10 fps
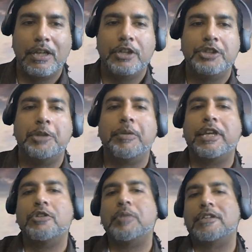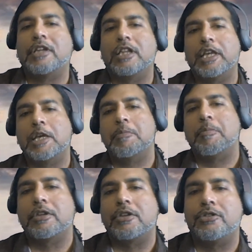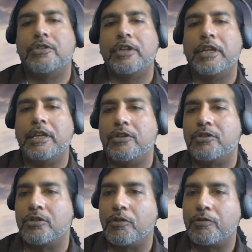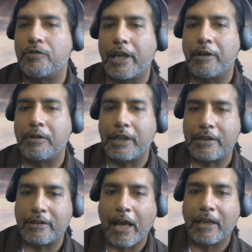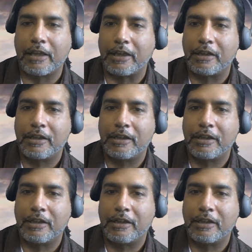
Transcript: She begins by telling him about the city he's so flagrantly attacking.